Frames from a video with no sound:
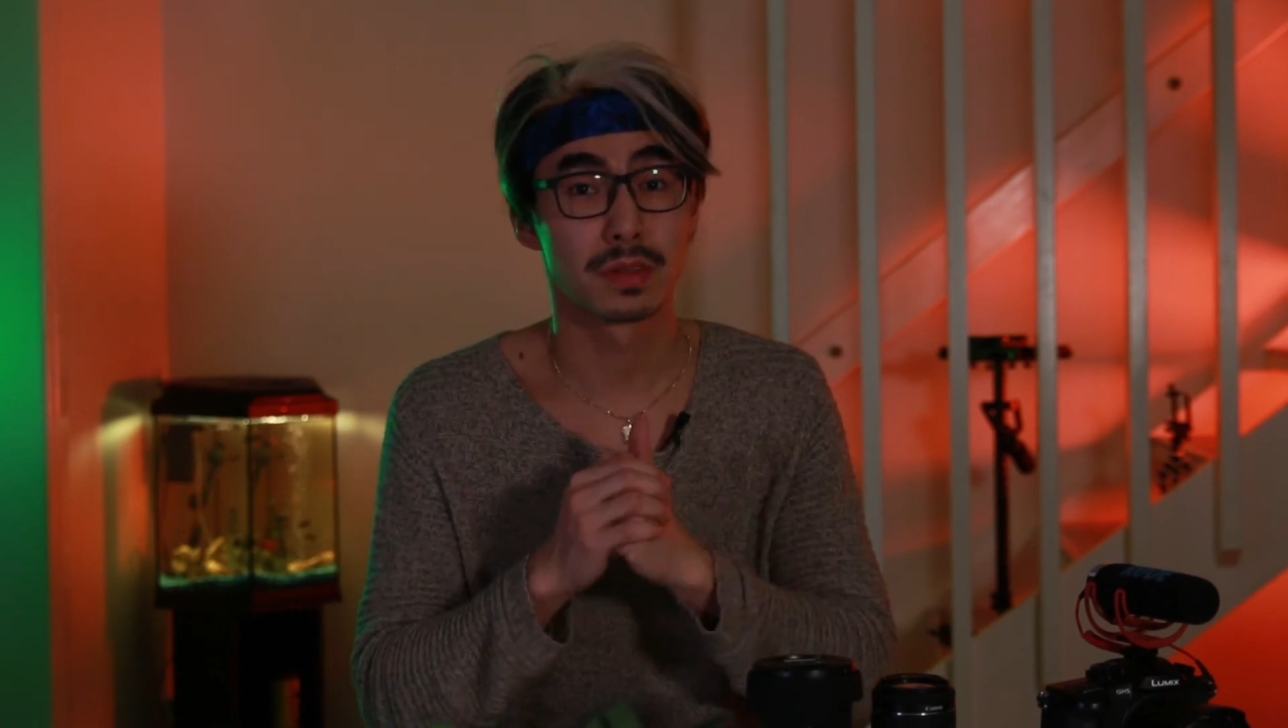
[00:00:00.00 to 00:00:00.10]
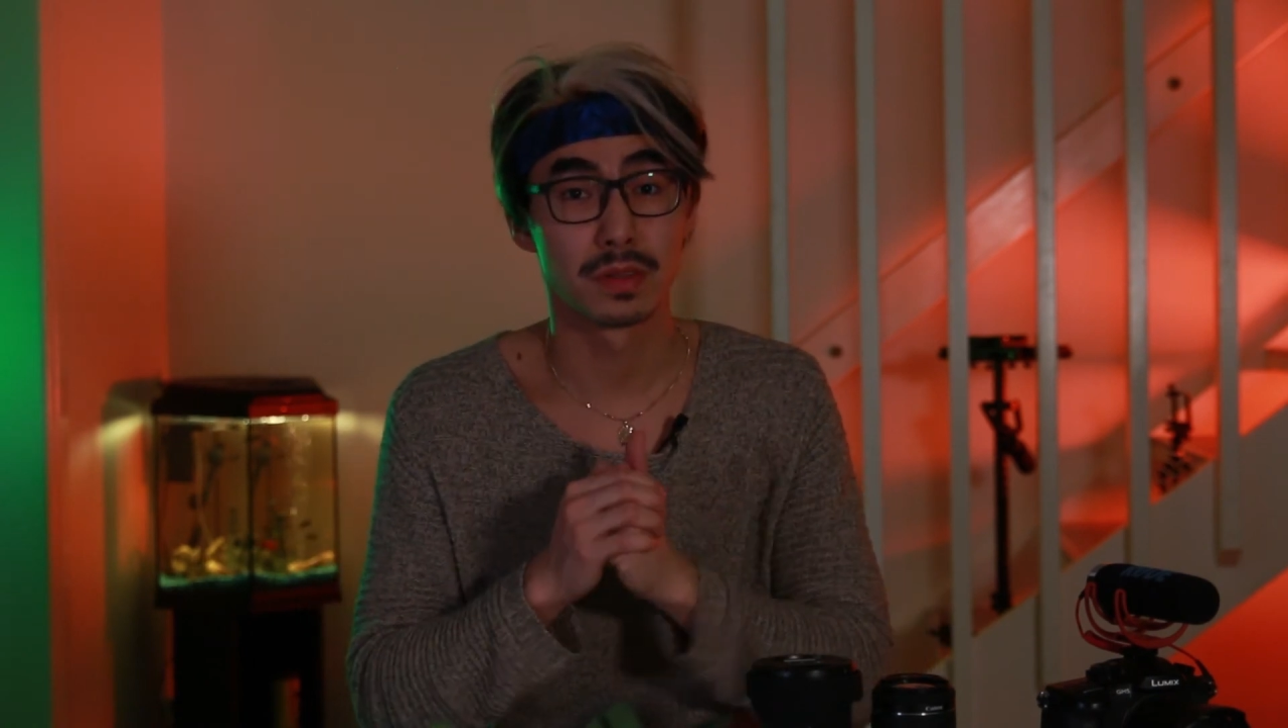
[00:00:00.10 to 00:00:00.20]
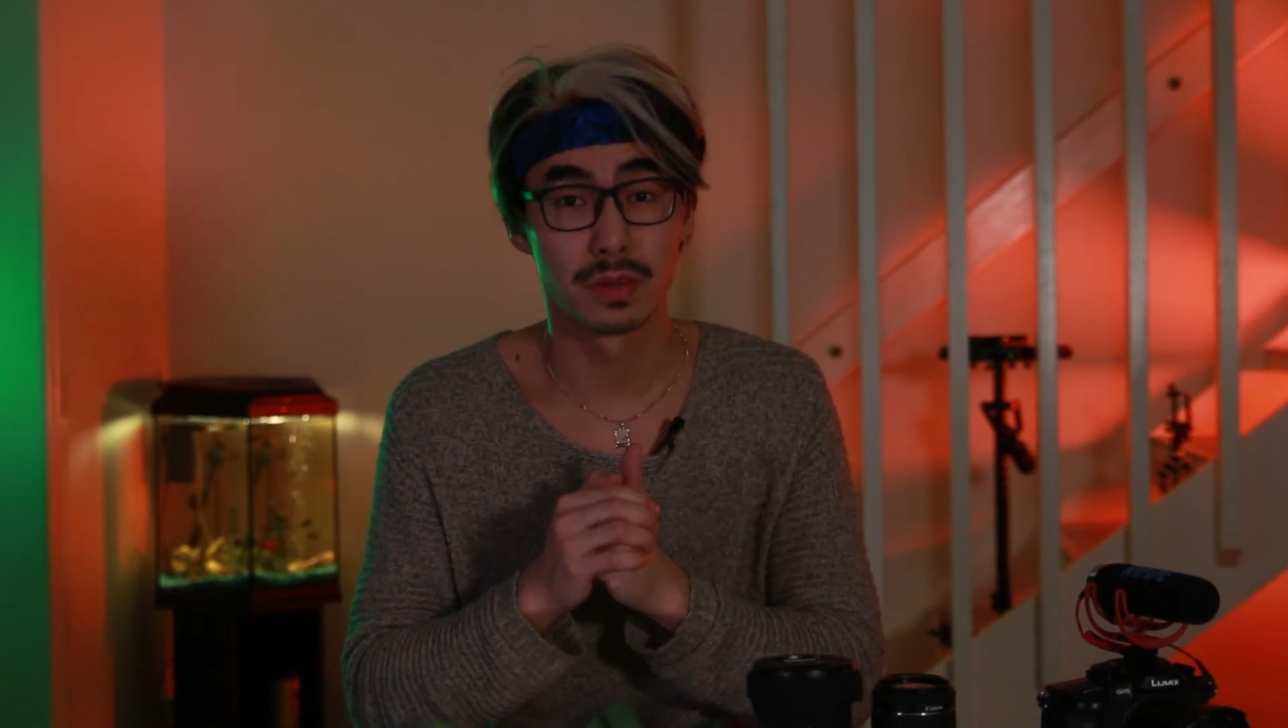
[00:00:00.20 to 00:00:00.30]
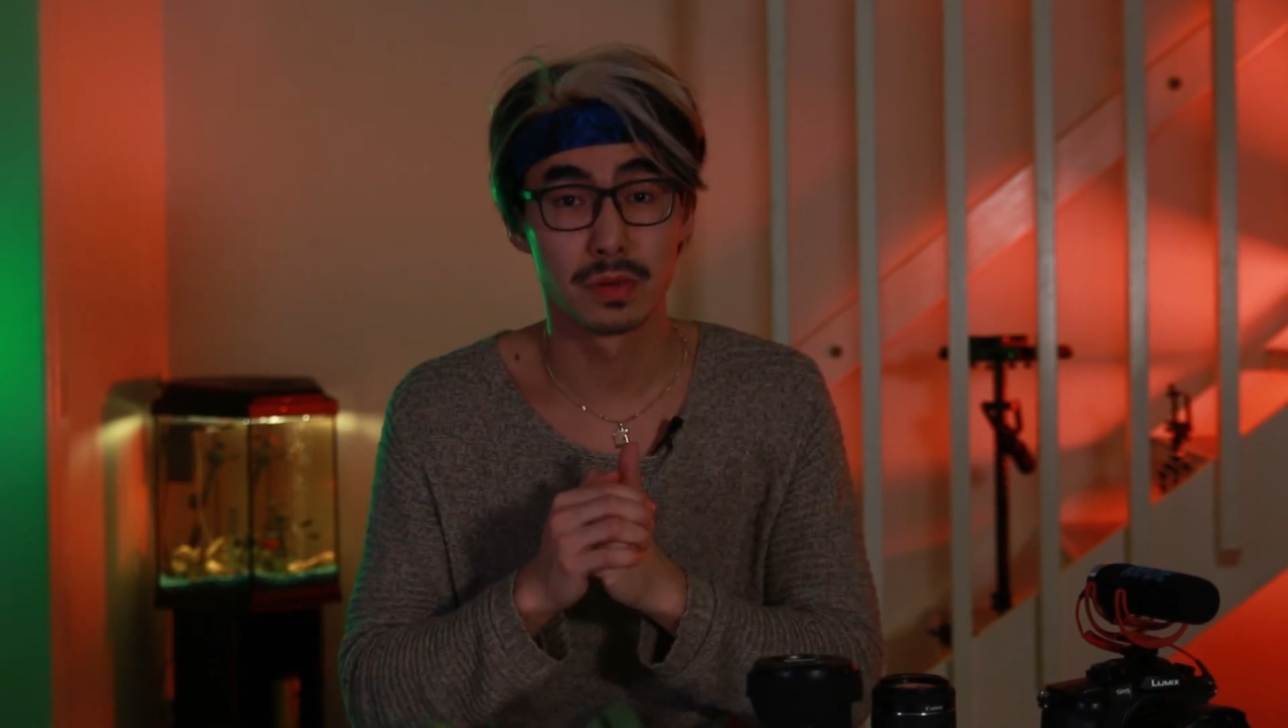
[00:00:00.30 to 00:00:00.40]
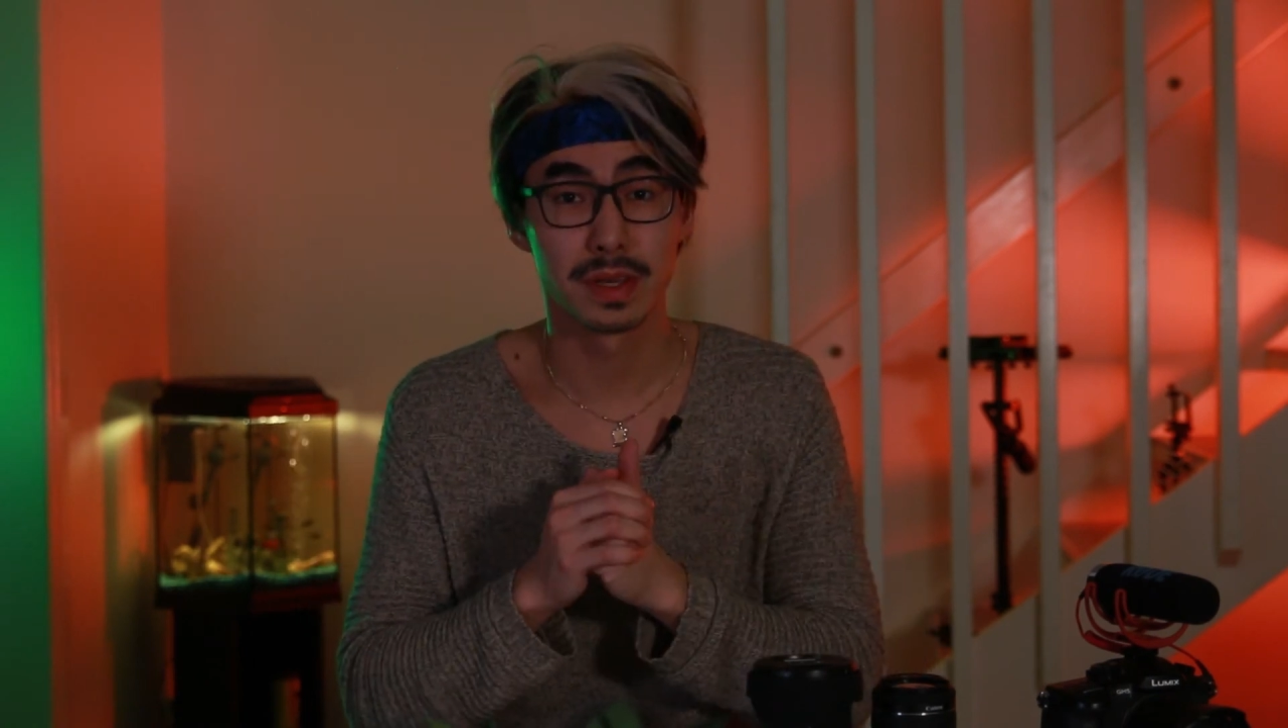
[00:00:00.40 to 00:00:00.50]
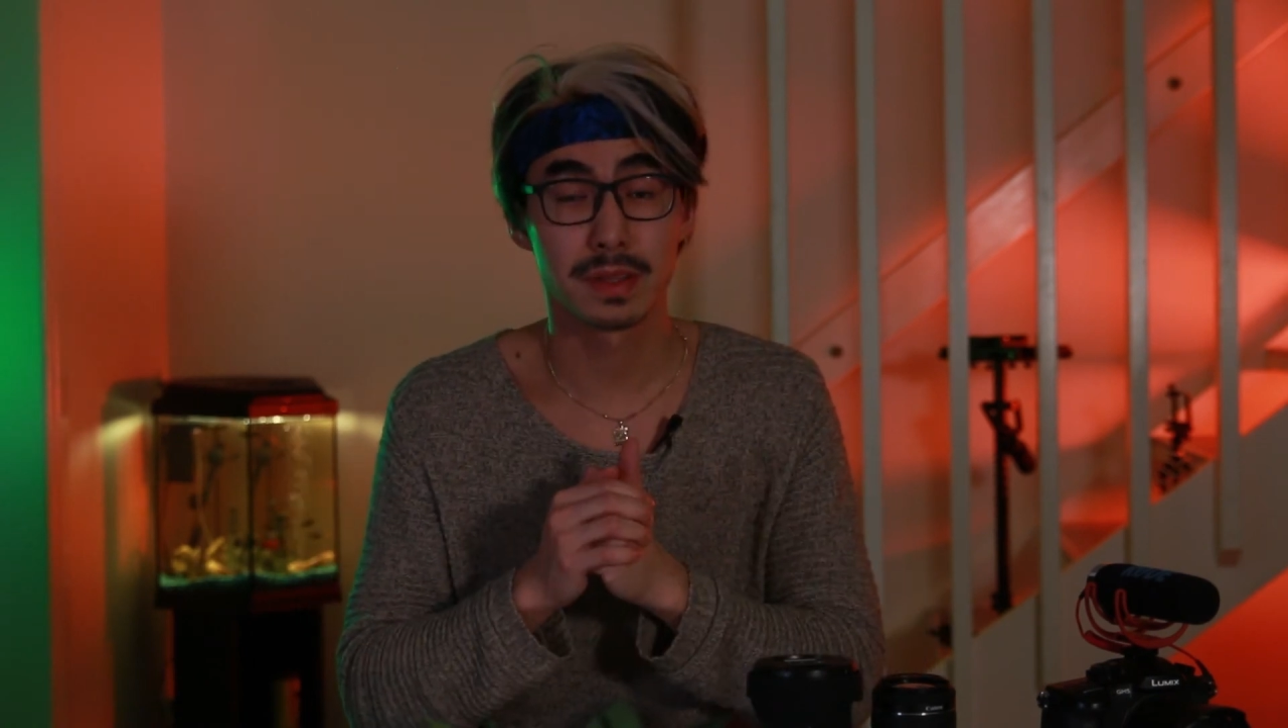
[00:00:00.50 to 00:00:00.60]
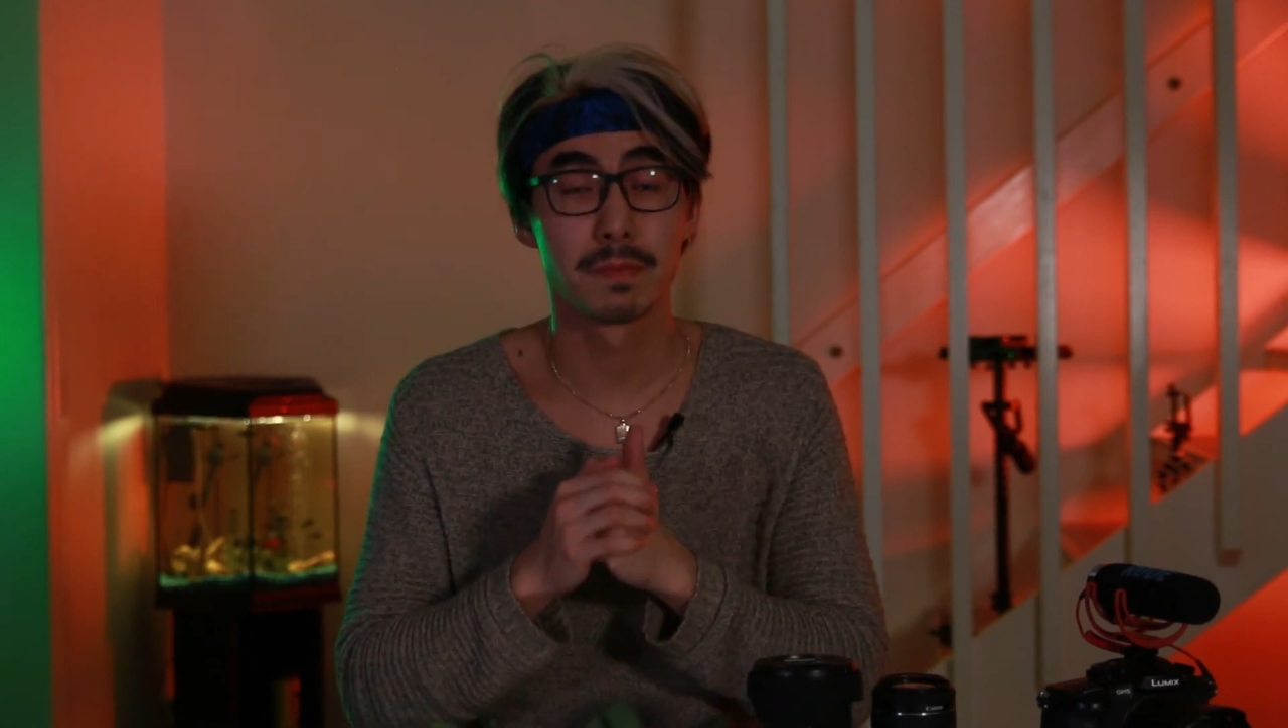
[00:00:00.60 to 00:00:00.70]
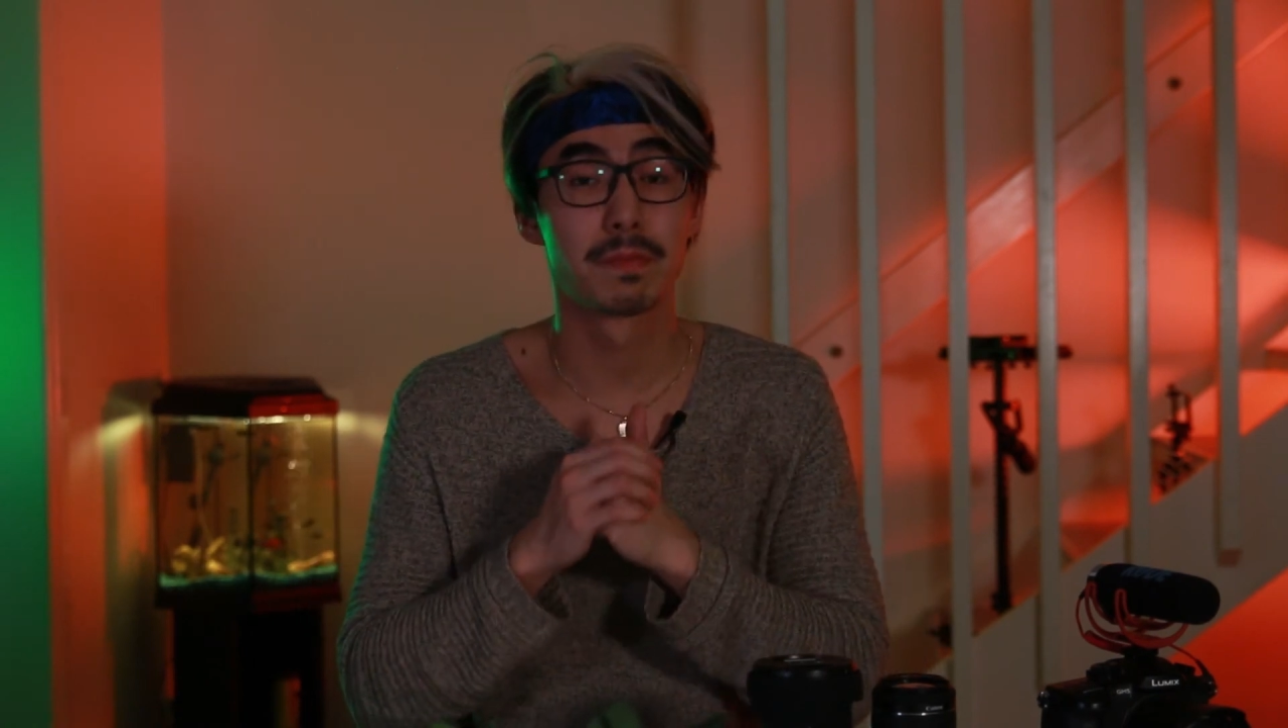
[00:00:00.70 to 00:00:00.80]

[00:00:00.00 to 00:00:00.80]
to do it.